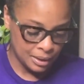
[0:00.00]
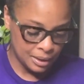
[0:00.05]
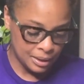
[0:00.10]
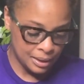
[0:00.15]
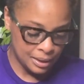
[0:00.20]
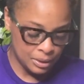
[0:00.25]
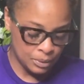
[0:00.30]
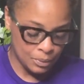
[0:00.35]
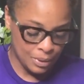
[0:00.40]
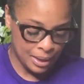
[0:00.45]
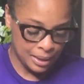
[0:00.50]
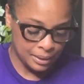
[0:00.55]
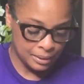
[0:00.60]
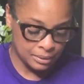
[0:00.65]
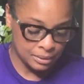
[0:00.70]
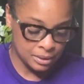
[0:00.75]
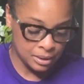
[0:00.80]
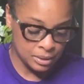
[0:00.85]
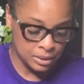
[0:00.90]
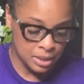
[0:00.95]
Anyway,
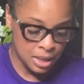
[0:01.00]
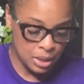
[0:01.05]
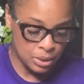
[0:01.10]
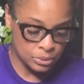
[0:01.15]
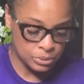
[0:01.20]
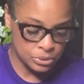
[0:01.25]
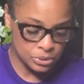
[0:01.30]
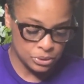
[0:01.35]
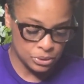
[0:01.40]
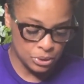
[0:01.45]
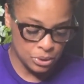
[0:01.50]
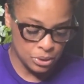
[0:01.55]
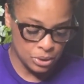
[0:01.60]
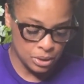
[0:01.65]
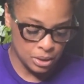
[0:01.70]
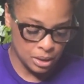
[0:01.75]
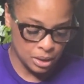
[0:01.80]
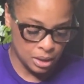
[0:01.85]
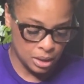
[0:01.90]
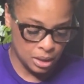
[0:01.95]
the notes
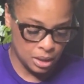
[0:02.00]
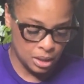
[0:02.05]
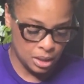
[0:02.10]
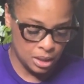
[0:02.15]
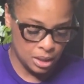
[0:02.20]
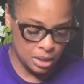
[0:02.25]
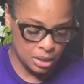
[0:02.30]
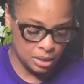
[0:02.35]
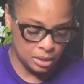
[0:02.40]
are